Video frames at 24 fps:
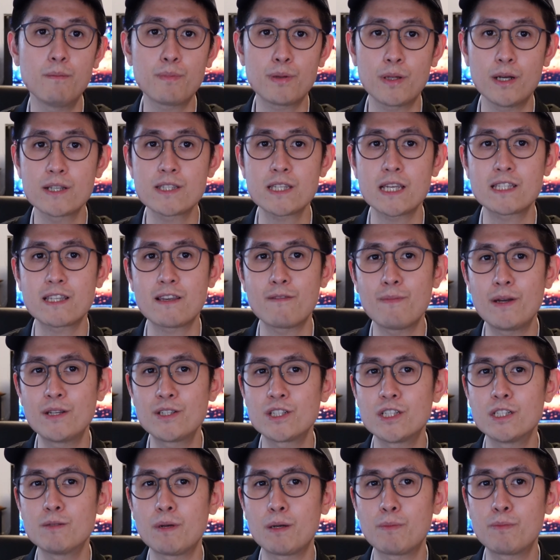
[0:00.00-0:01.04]
Plus, as I
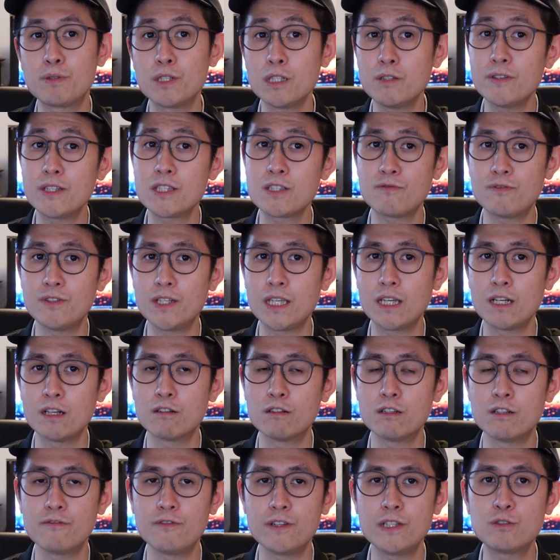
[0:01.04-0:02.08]
mentioned in my previous video,
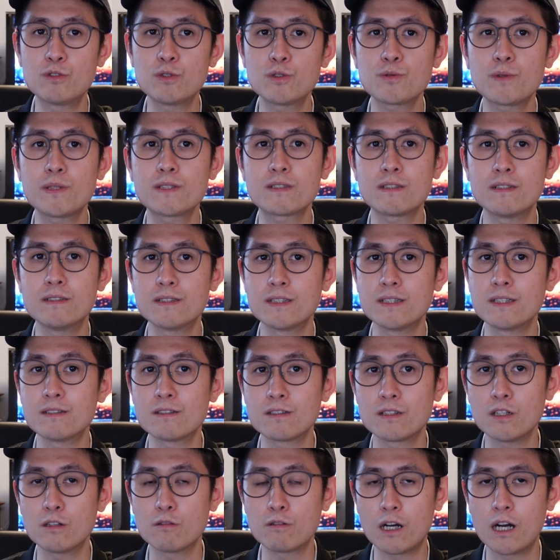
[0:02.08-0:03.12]
if interest rates continue
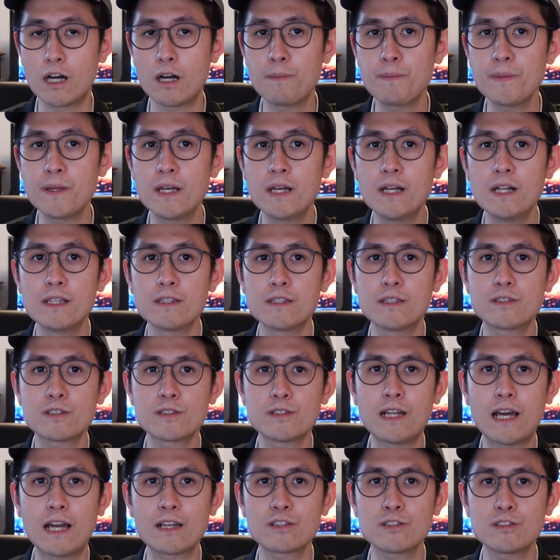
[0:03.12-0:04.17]
to go up, this
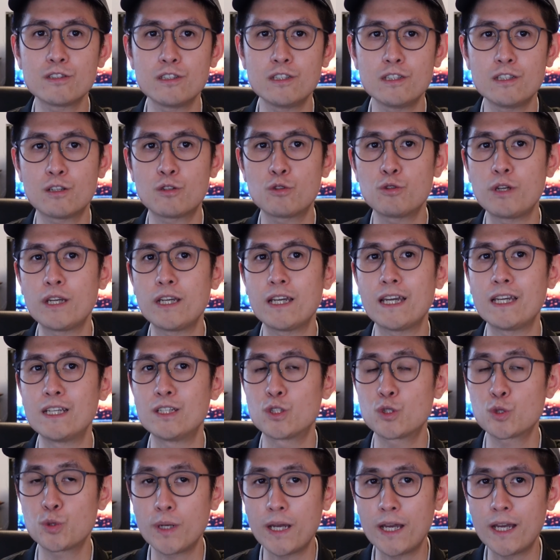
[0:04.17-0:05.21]
could actually create a
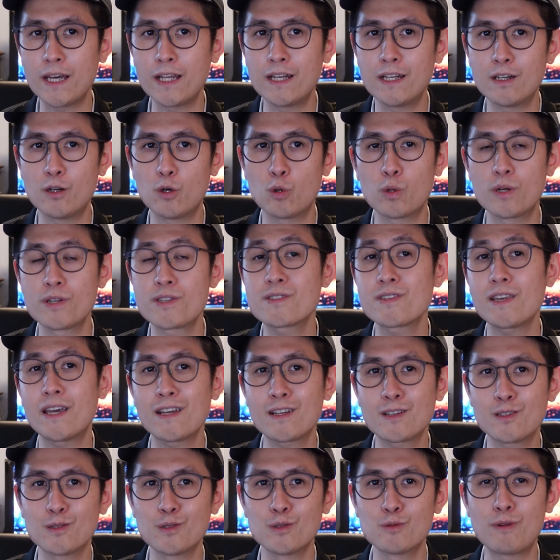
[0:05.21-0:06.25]
trend or a
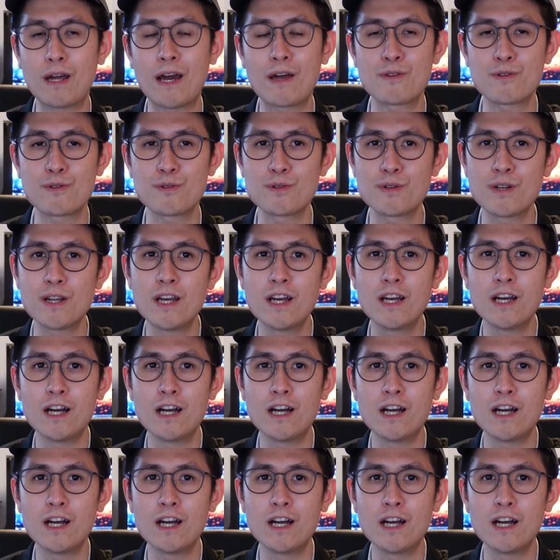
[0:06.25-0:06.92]
cycle rather